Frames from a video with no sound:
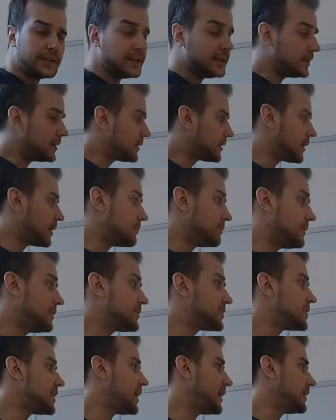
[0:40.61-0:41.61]
it, it can be
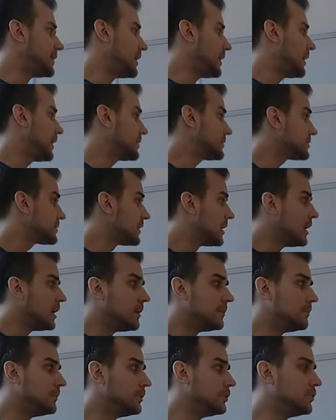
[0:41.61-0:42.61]
said
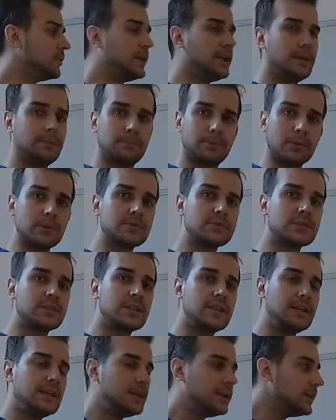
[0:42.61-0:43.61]
as minulý
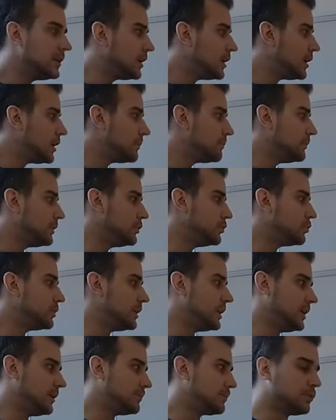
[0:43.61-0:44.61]
prostý,
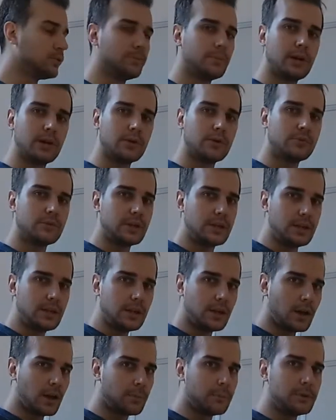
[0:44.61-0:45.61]
minulý
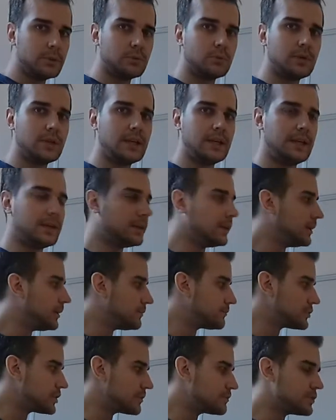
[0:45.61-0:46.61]
průběhový, a minulý
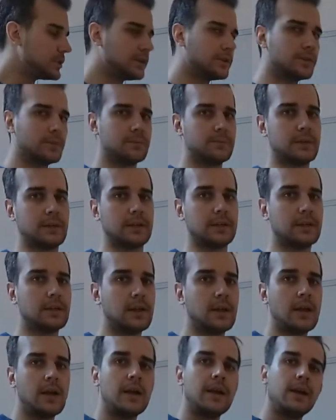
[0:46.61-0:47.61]
přečitelný.
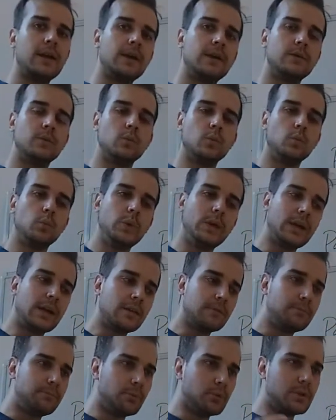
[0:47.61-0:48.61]
We
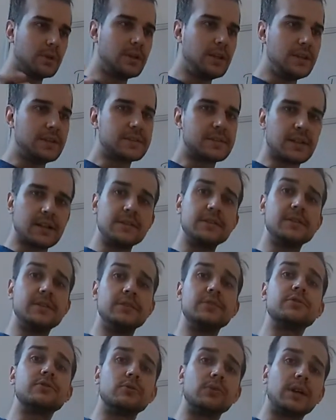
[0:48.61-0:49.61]
can put these
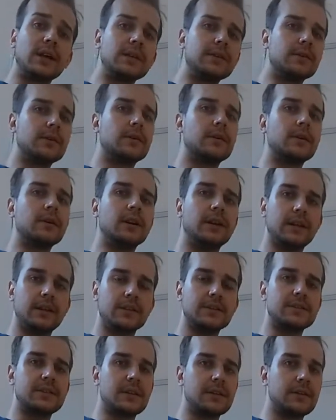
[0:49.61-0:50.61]
tenses together in
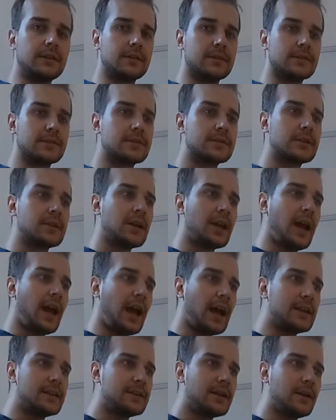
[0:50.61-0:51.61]
a sentence,
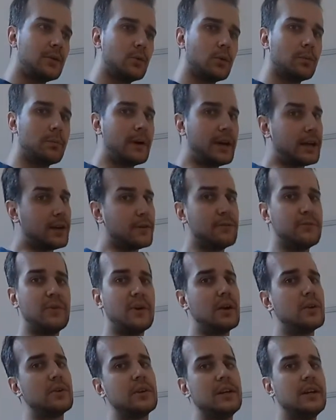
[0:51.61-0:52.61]
and they will make a
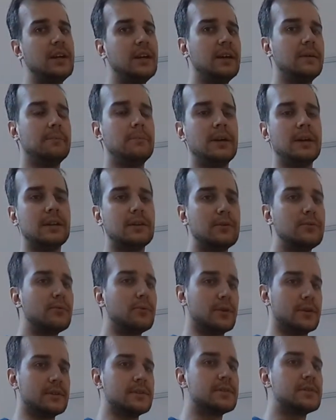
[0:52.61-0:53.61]
very big
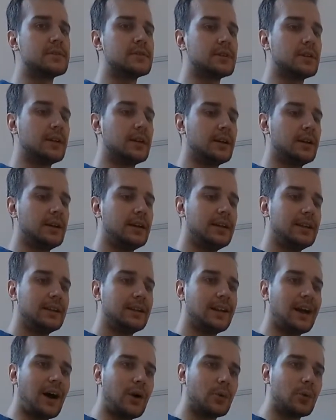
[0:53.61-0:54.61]
difference
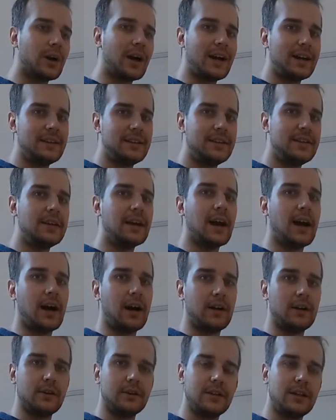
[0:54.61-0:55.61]
in our idea
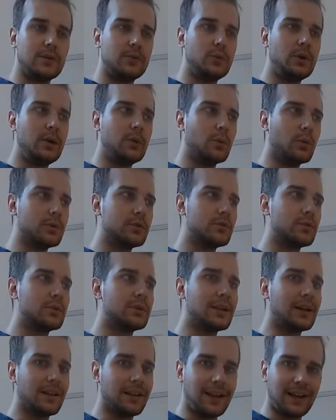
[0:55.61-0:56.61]
that we want to
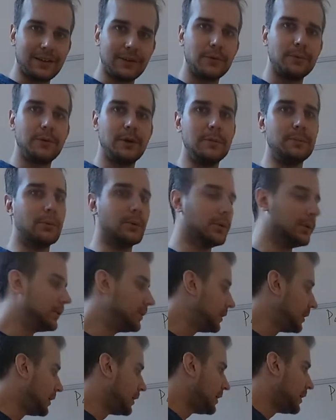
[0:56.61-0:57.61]
tell other people.
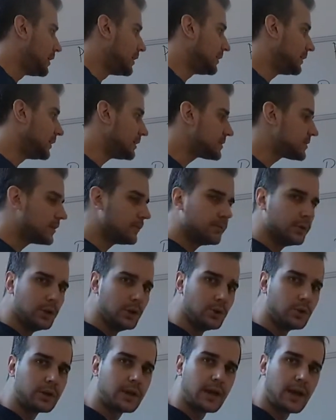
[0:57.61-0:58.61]
Let's have a
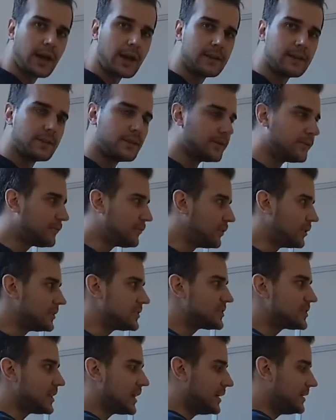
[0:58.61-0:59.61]
look at the
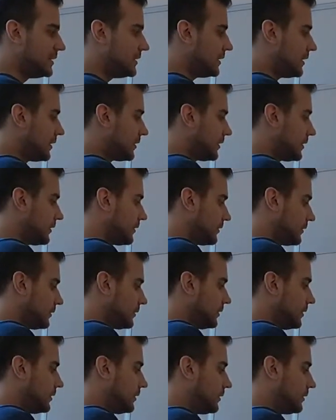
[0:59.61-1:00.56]
first idea here.